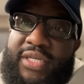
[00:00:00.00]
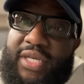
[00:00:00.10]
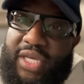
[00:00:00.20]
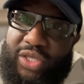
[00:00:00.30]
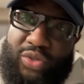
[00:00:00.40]

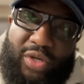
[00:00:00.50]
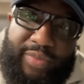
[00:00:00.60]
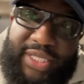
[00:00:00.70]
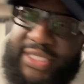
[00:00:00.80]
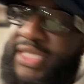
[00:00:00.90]
And you going to
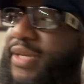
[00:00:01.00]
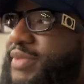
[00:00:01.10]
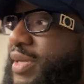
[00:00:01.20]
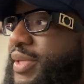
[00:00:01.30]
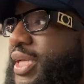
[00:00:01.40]
be the step
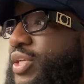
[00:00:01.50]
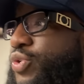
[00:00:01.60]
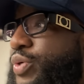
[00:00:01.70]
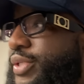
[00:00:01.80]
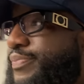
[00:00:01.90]
dummy that
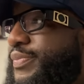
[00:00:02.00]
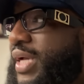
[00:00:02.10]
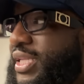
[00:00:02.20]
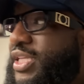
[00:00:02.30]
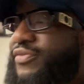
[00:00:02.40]
do it.
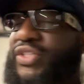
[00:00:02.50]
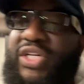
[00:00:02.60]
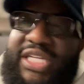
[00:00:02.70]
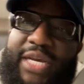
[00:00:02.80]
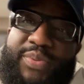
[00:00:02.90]
I love
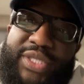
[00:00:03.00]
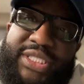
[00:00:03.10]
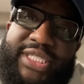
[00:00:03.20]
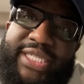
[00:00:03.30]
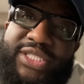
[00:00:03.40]
y'all. I
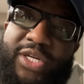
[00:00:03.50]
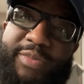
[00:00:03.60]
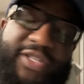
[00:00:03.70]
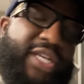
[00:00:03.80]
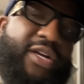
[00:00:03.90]
appreciate y'all.
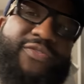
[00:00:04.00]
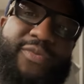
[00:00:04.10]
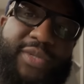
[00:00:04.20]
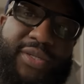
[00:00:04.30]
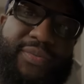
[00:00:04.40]
Be careful,
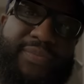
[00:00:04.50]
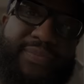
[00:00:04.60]
bro.